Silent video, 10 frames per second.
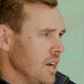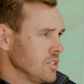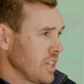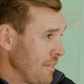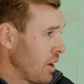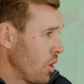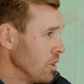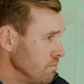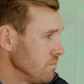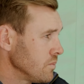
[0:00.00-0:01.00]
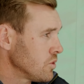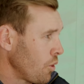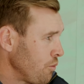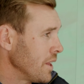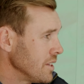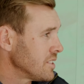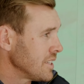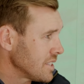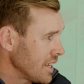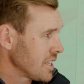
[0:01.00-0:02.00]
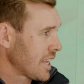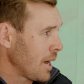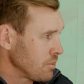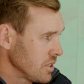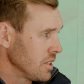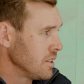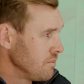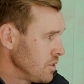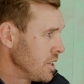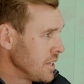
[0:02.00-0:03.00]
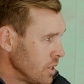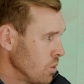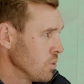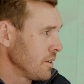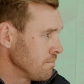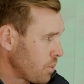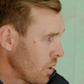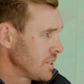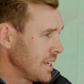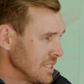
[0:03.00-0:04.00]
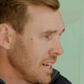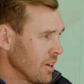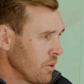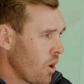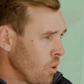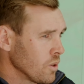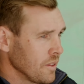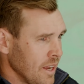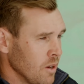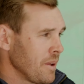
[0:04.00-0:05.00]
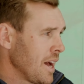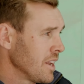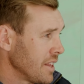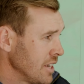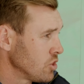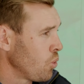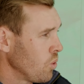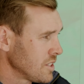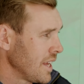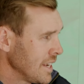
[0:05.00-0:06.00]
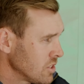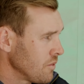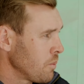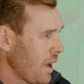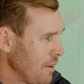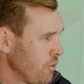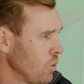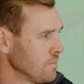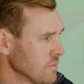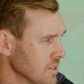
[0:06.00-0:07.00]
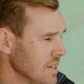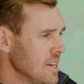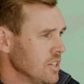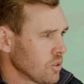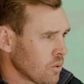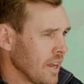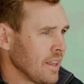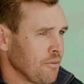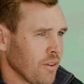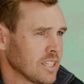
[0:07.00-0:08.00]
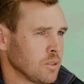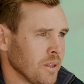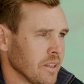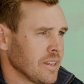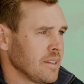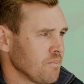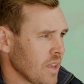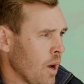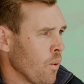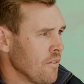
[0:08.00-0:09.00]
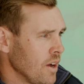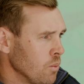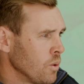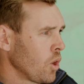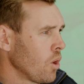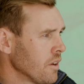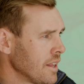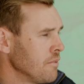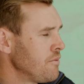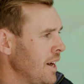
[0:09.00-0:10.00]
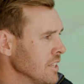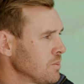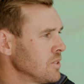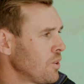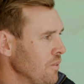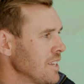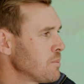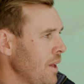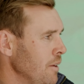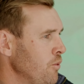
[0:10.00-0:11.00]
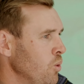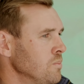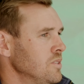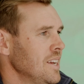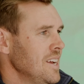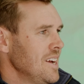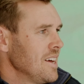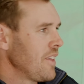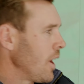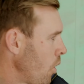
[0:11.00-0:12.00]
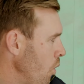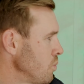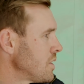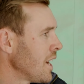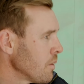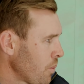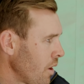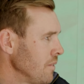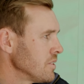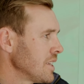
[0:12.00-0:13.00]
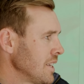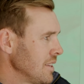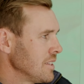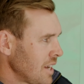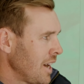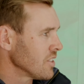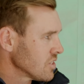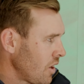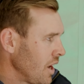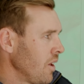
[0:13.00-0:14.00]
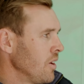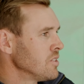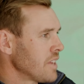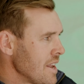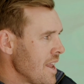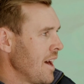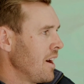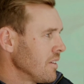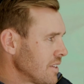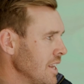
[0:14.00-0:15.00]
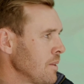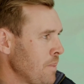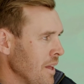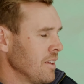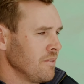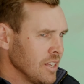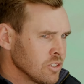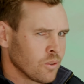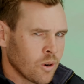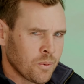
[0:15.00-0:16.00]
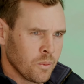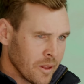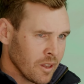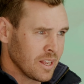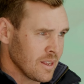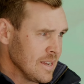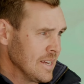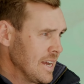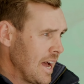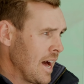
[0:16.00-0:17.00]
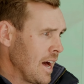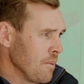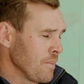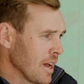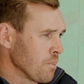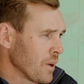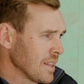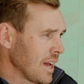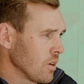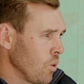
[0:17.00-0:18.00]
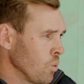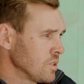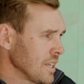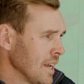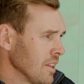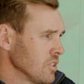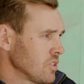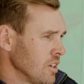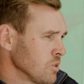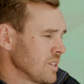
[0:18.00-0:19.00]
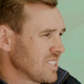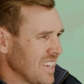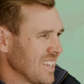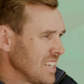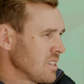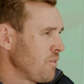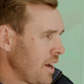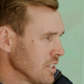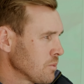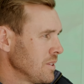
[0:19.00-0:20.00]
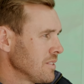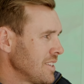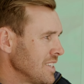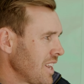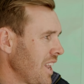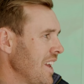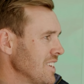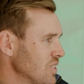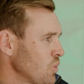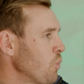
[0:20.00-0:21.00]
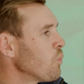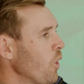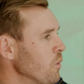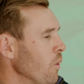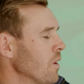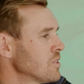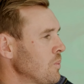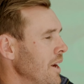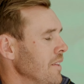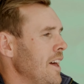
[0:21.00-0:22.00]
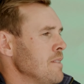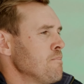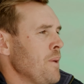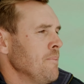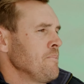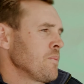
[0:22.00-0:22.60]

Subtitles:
to have our own software that sits there to capture the yield and protein data and hold it there and be able to then talk to each of the platforms to create that flexibility. However, with a lot of the advancements of these platforms, that whole data privacy and the data silos are now getting better interoperability, be able to bring that all together. So as we're seeing these advancements, there's less sort of roadblocks around that. But